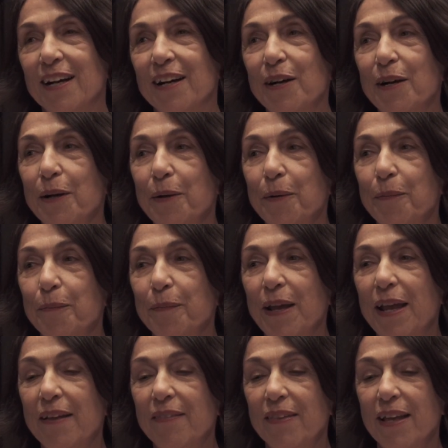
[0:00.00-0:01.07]
and
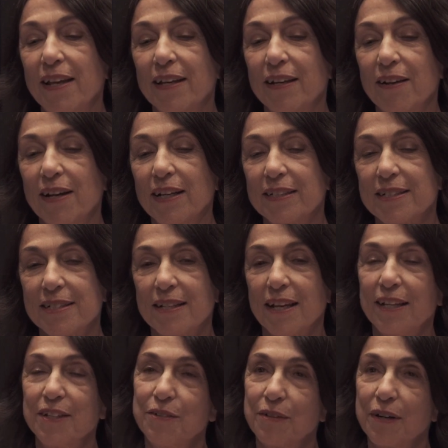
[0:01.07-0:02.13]
then it got
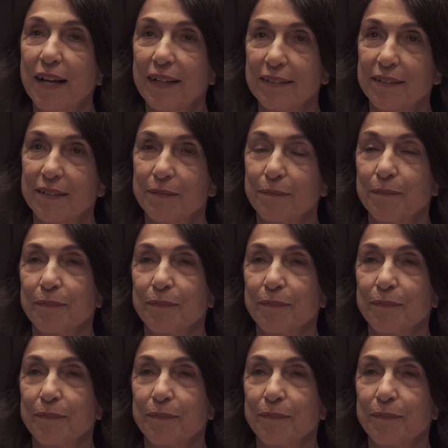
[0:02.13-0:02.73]
sidetracked.